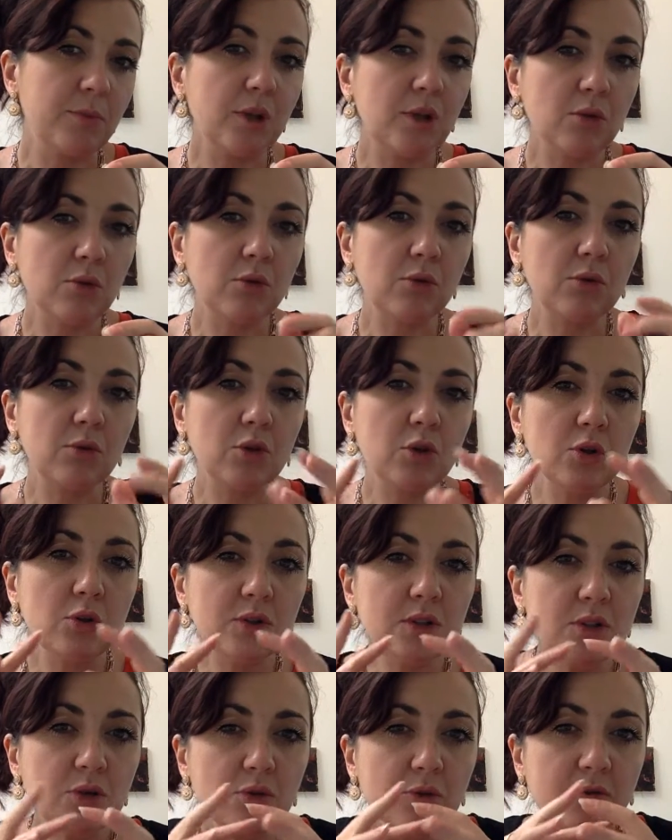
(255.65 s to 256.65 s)
but you're
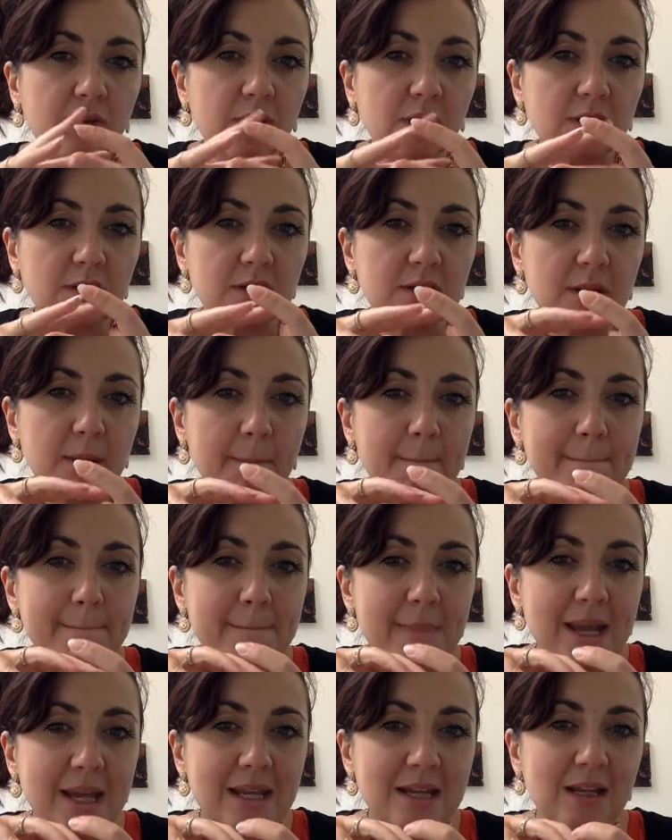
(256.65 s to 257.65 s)
using your fingers to
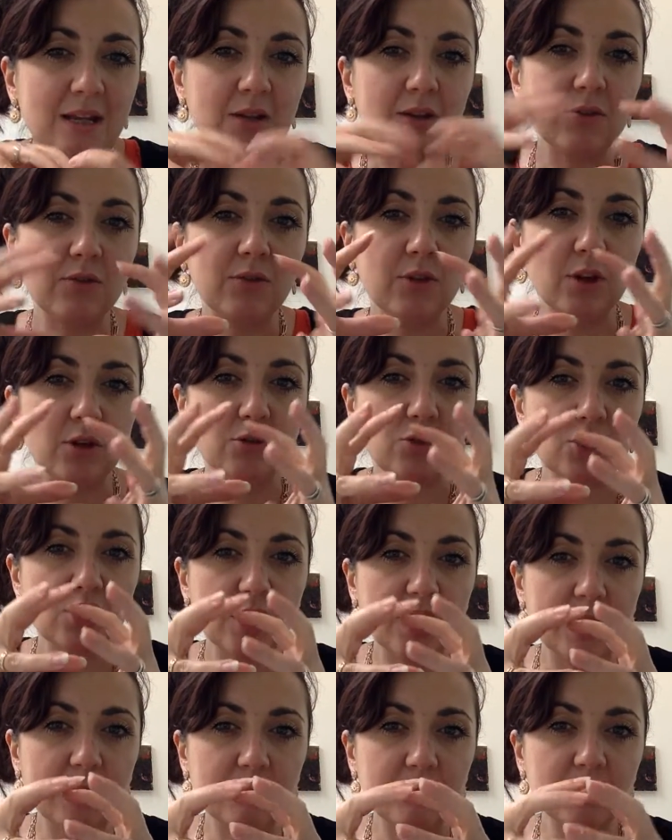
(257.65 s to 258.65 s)
make those
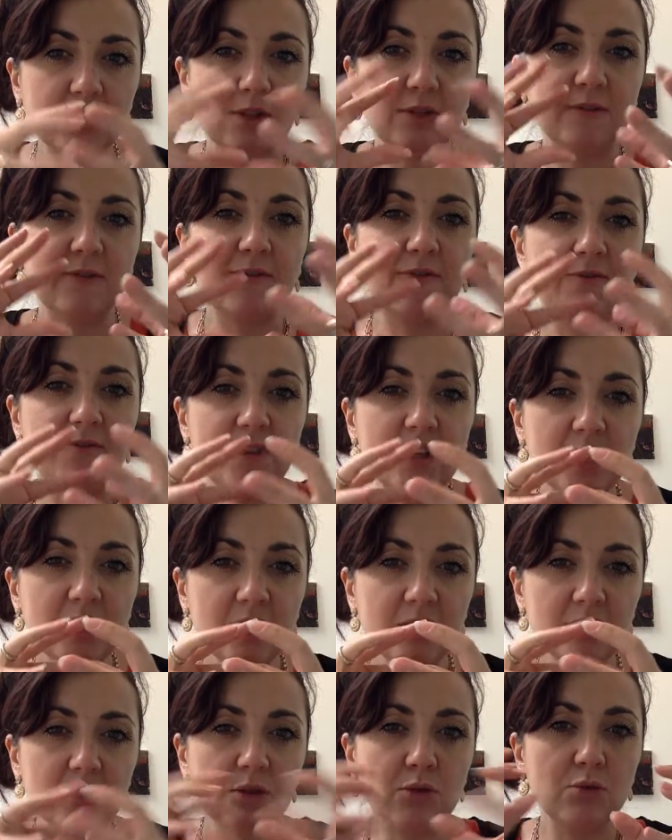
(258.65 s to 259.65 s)
shapes, those
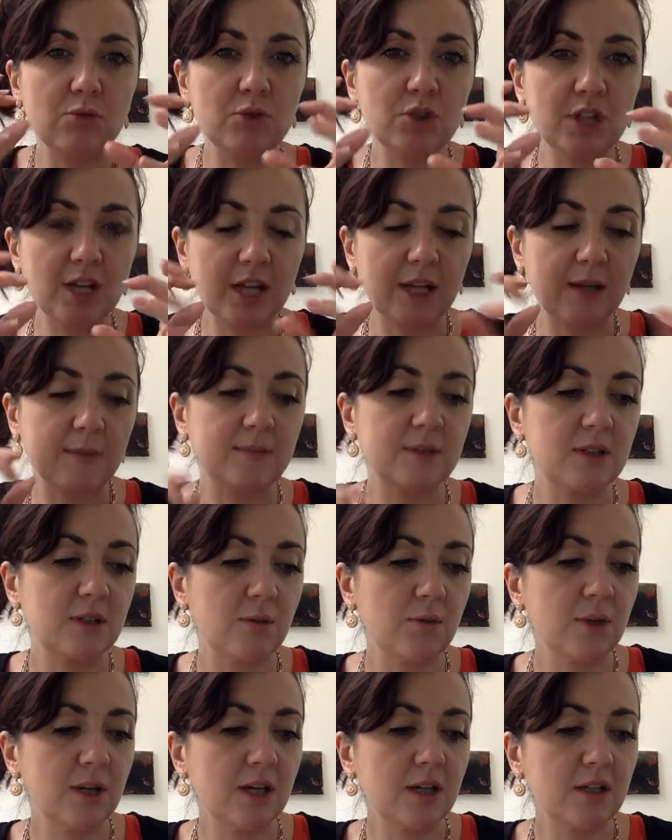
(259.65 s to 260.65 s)
physical shapes. So
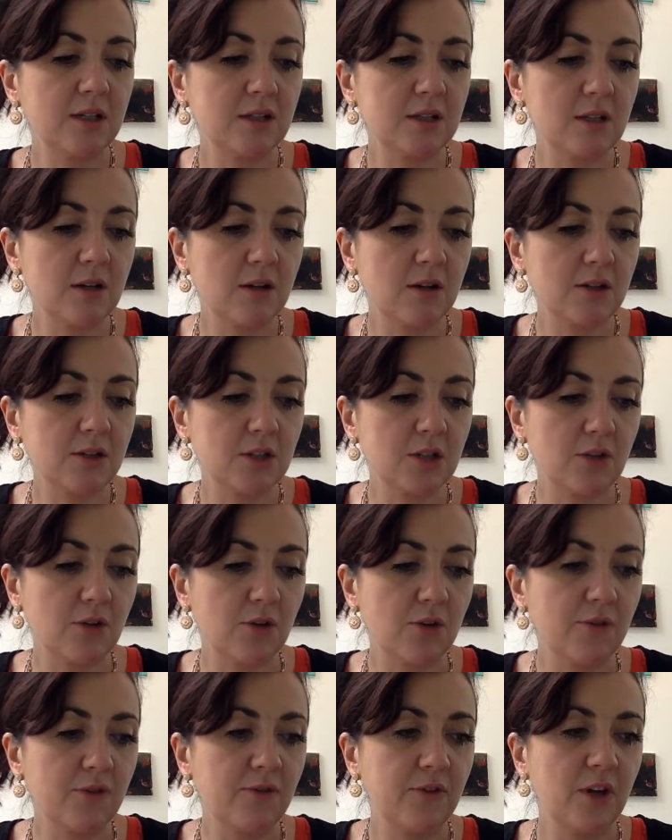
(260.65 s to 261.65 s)
we're going to start
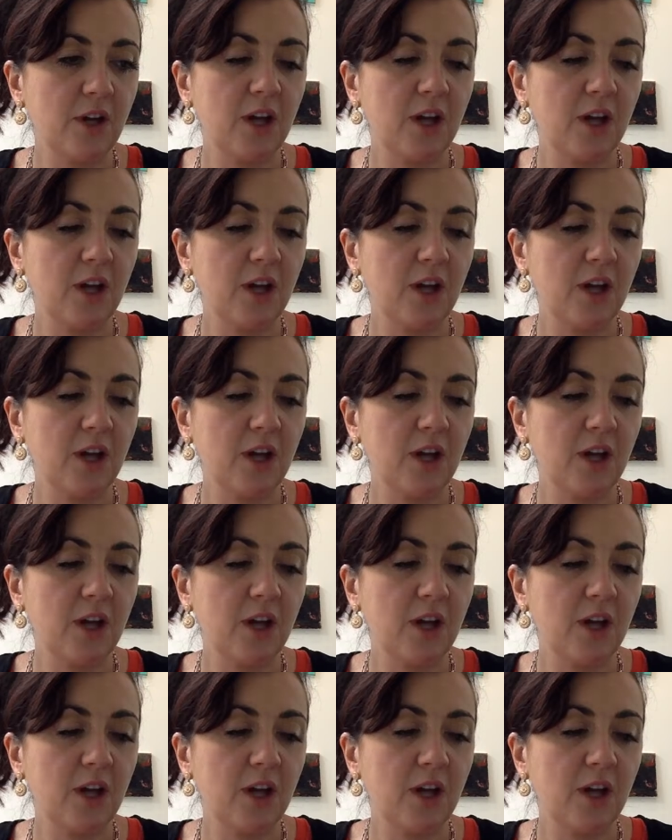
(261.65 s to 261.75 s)
off